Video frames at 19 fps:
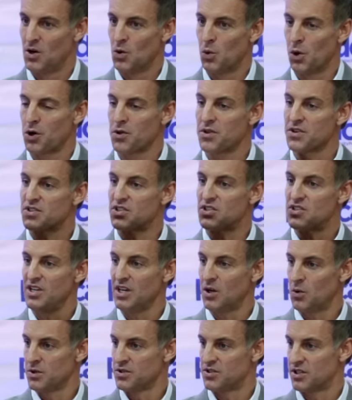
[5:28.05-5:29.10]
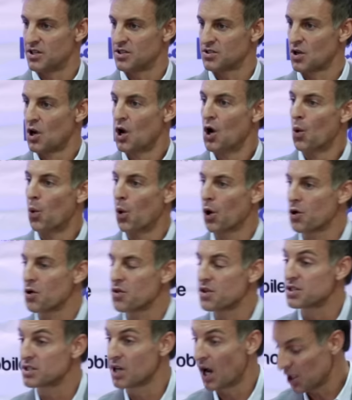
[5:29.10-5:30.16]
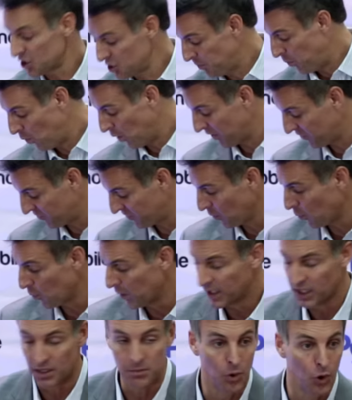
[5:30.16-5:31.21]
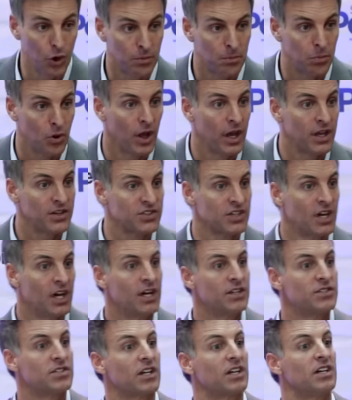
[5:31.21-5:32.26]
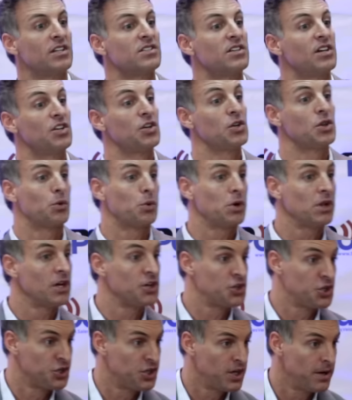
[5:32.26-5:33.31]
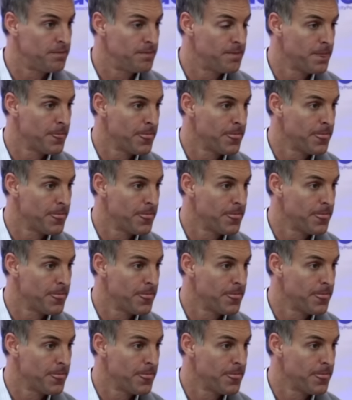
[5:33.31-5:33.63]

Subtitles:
What are the sequences? What are the touch points that we can put in place to continue the relationship,